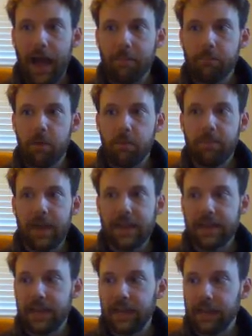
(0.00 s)
I'm
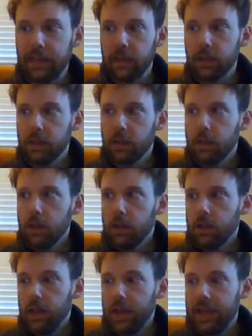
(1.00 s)
making
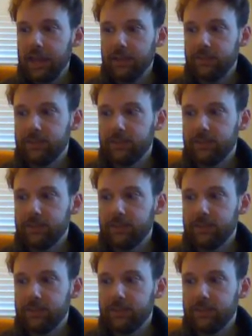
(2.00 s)
a